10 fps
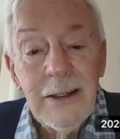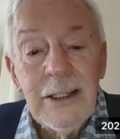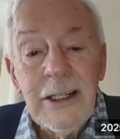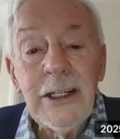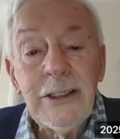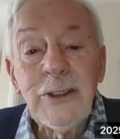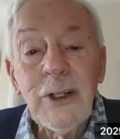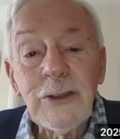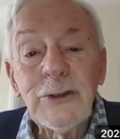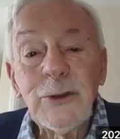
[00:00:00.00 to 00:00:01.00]
He
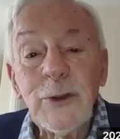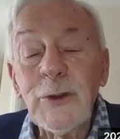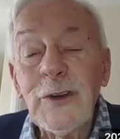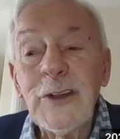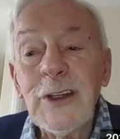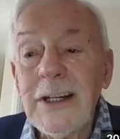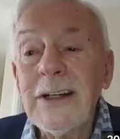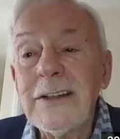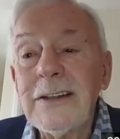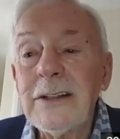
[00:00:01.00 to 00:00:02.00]
does not
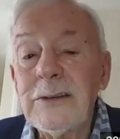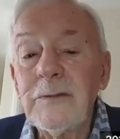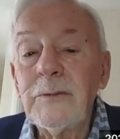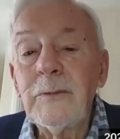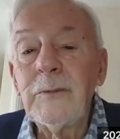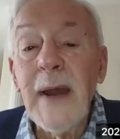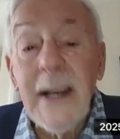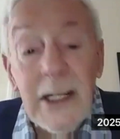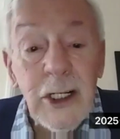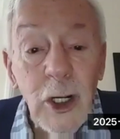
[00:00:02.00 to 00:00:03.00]
think that
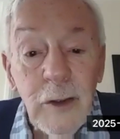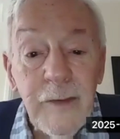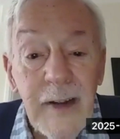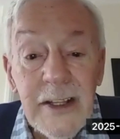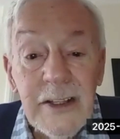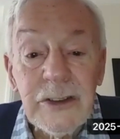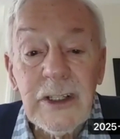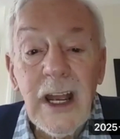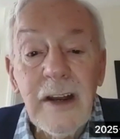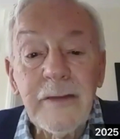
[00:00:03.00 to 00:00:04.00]
mental
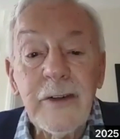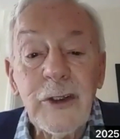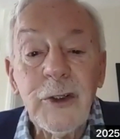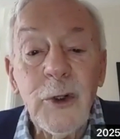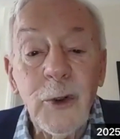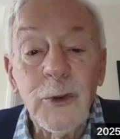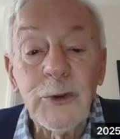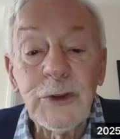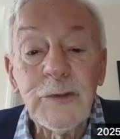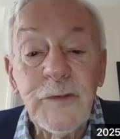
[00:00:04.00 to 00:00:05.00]
events ever
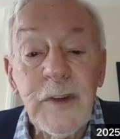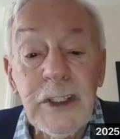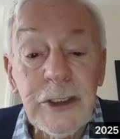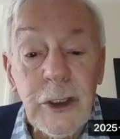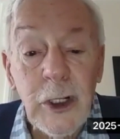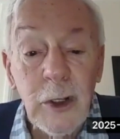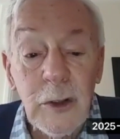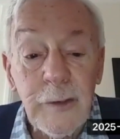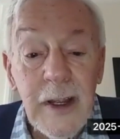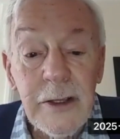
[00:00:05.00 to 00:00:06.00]
cause physical
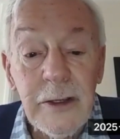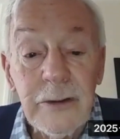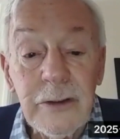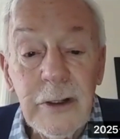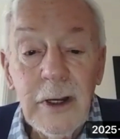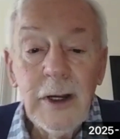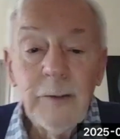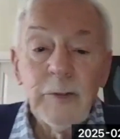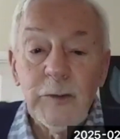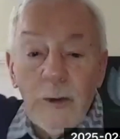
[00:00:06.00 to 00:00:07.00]
events,
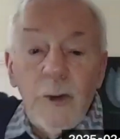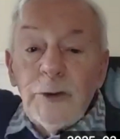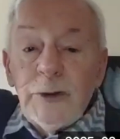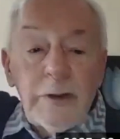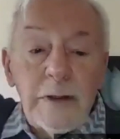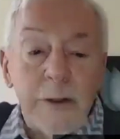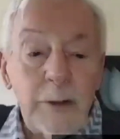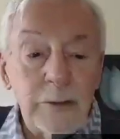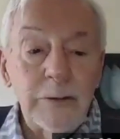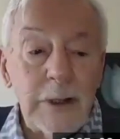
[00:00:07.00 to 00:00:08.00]
but of course they
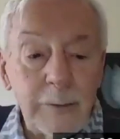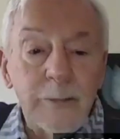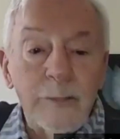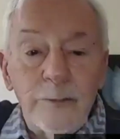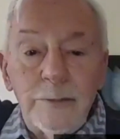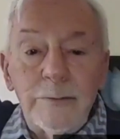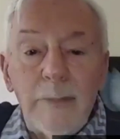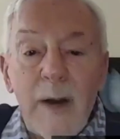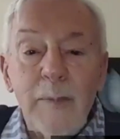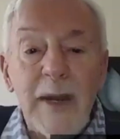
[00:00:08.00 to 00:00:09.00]
do.
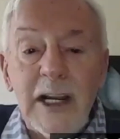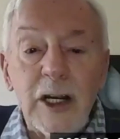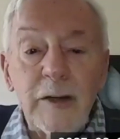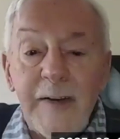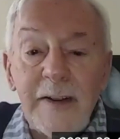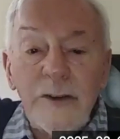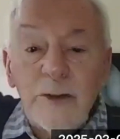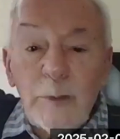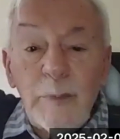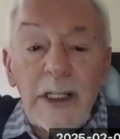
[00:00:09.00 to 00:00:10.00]
My mental
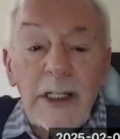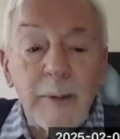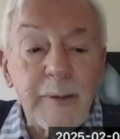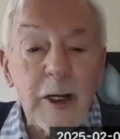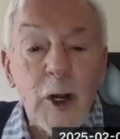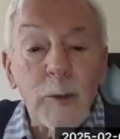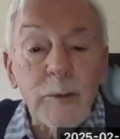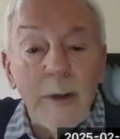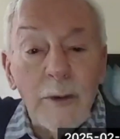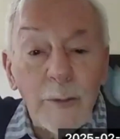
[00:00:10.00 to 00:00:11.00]
events make my own
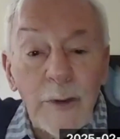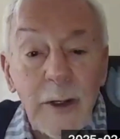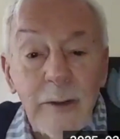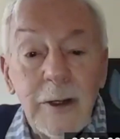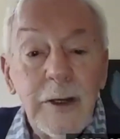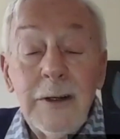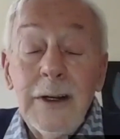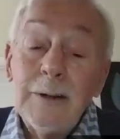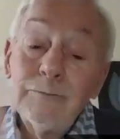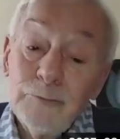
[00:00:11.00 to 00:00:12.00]
go,
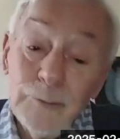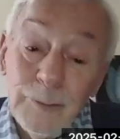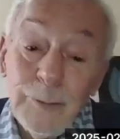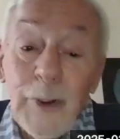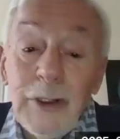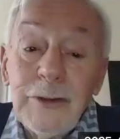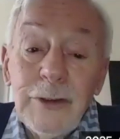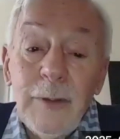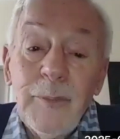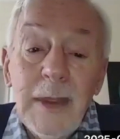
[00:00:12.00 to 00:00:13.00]
but
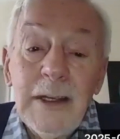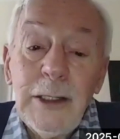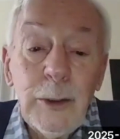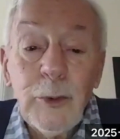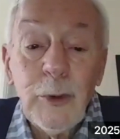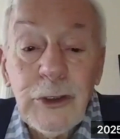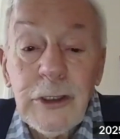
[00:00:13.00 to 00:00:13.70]
he would